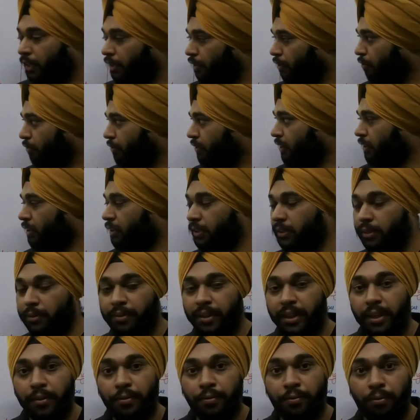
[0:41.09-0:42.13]
Now this is a
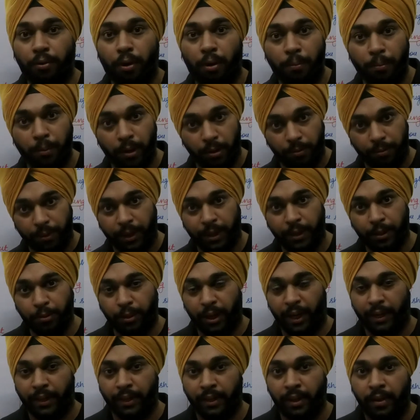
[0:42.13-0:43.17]
very formal way to
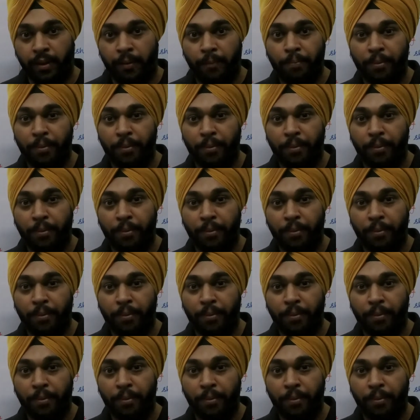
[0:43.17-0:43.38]
write,